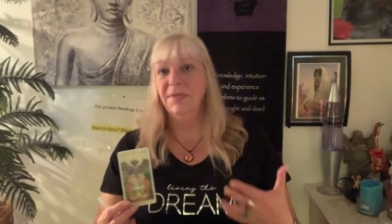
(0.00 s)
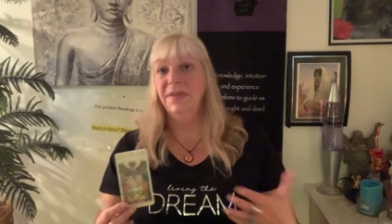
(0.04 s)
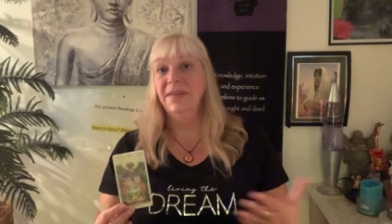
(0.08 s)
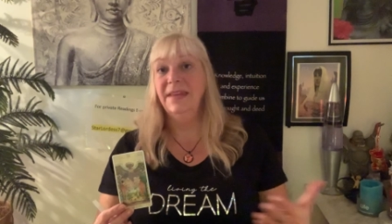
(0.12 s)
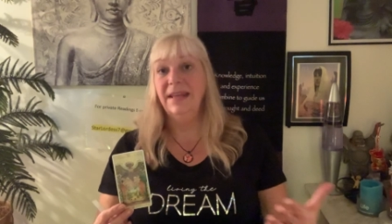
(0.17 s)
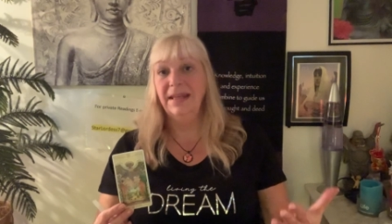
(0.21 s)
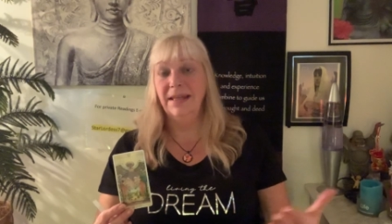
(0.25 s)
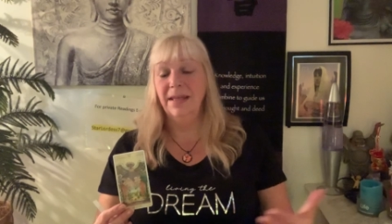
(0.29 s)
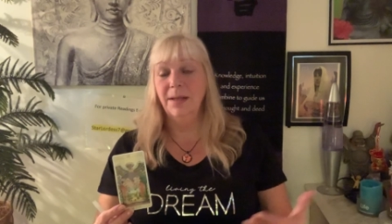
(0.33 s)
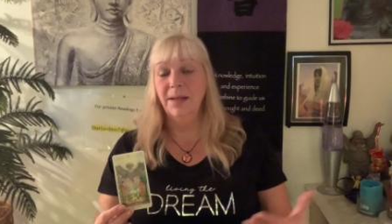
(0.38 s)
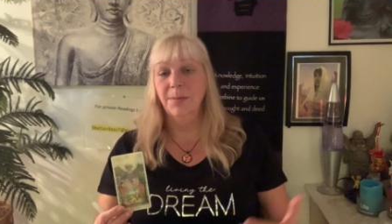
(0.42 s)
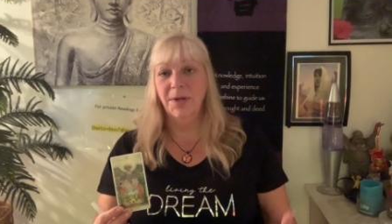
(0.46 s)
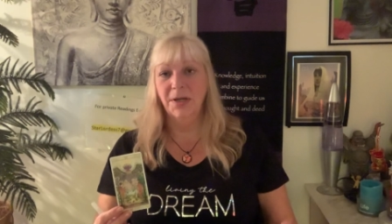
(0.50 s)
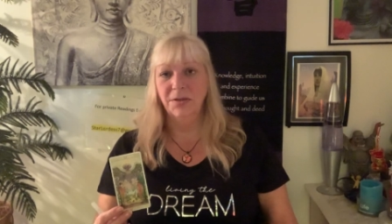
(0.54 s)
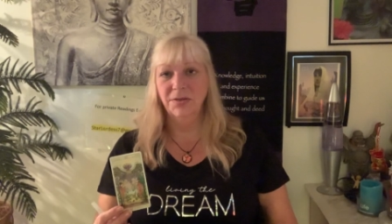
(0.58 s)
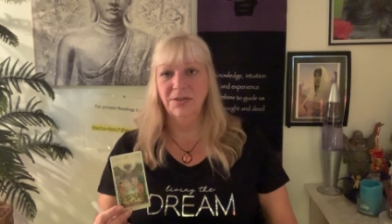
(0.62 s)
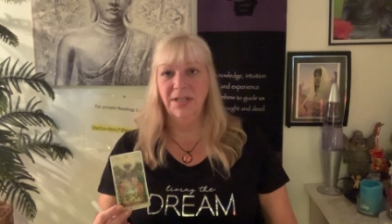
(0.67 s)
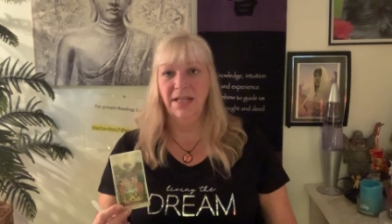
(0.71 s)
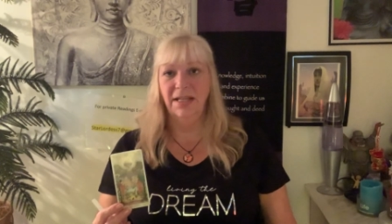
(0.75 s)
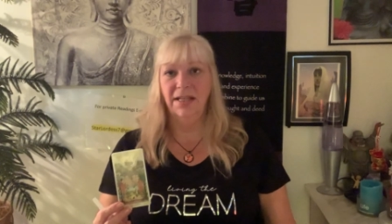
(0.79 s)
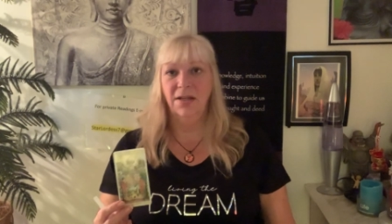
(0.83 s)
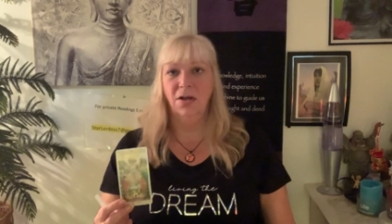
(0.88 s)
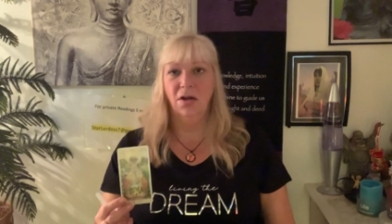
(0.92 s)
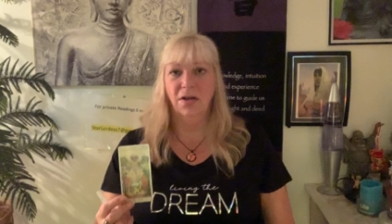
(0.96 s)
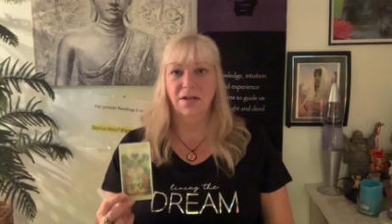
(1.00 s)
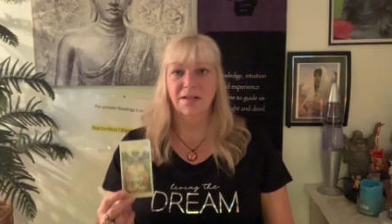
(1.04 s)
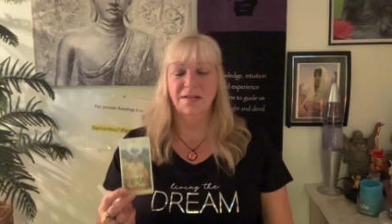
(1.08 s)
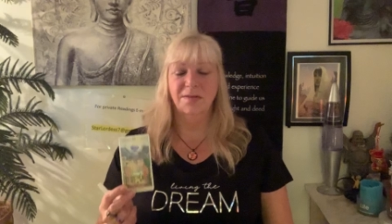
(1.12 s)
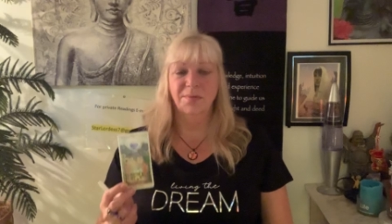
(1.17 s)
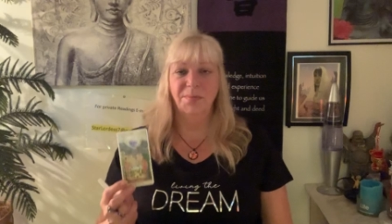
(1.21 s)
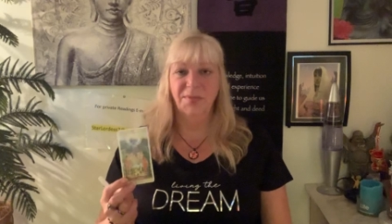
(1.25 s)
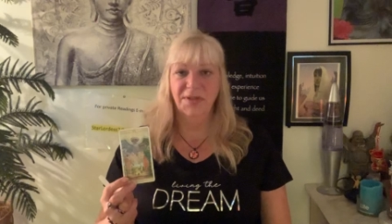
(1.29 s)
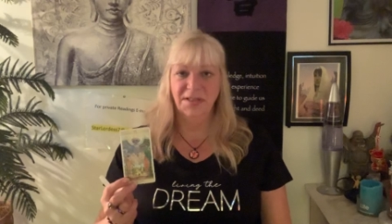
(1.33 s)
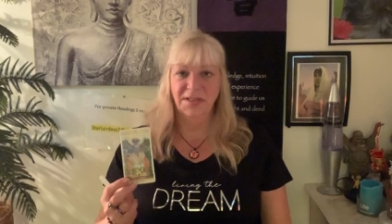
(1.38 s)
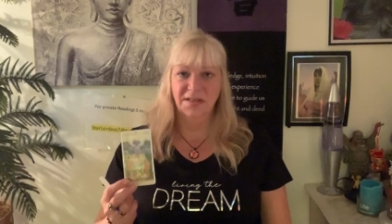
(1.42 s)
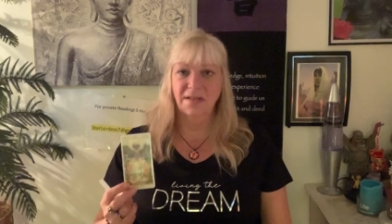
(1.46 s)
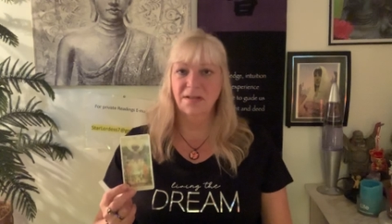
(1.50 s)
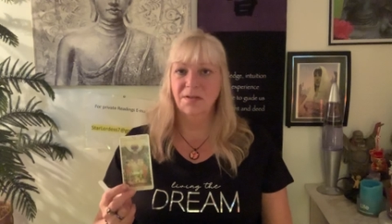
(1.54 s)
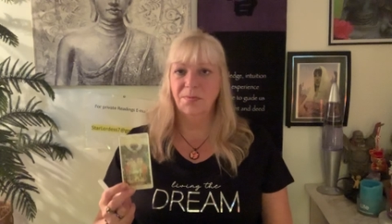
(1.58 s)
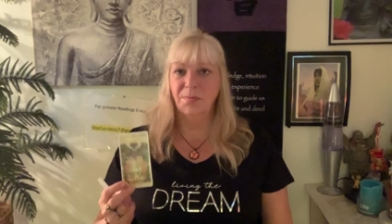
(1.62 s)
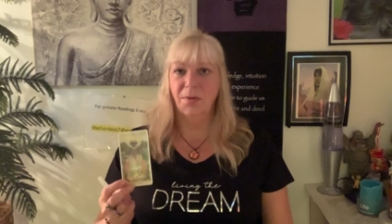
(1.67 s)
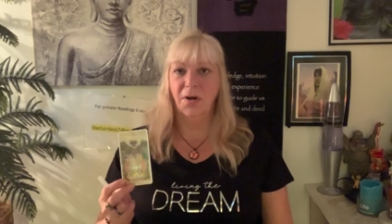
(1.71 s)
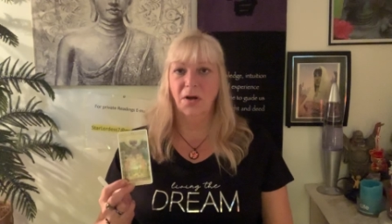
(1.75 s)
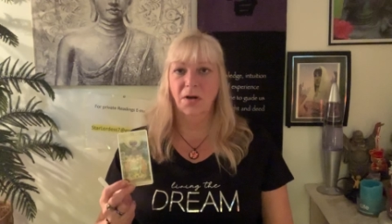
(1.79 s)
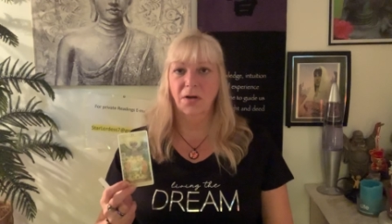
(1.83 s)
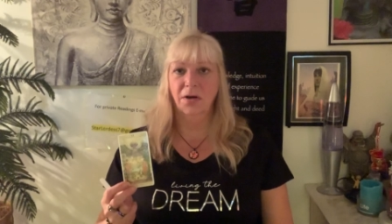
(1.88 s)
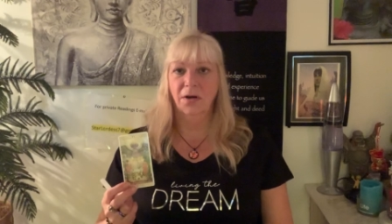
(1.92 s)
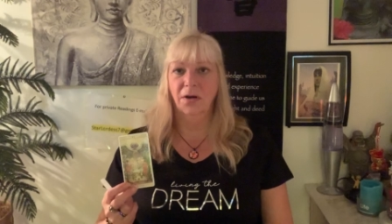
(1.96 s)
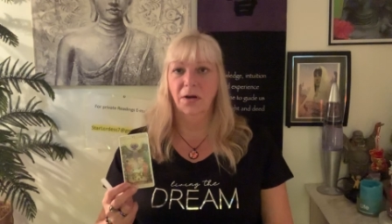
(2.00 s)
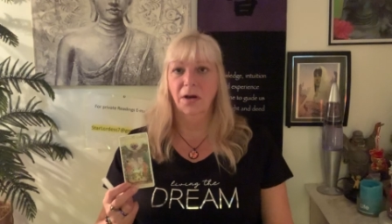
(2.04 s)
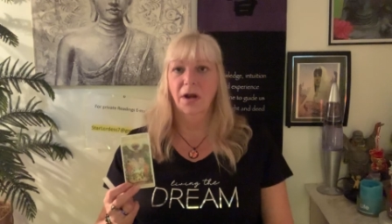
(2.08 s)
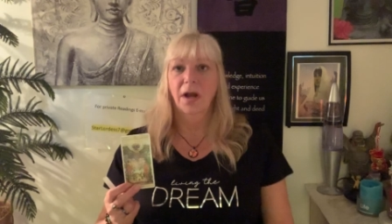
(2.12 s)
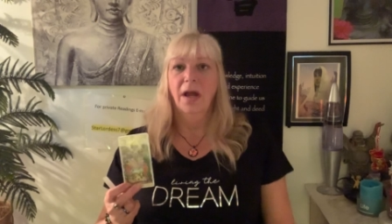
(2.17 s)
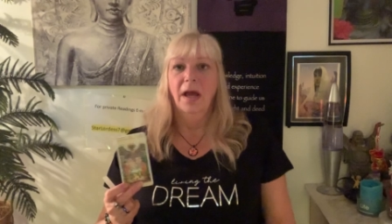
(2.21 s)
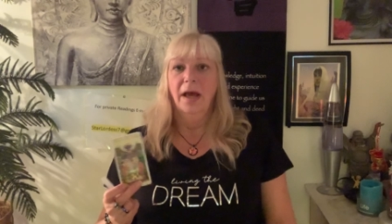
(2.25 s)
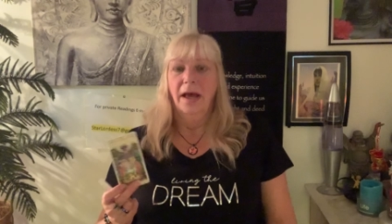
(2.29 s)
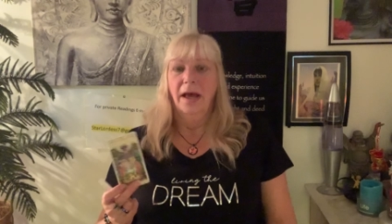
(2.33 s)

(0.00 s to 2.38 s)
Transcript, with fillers: thinking about taking on as a business partner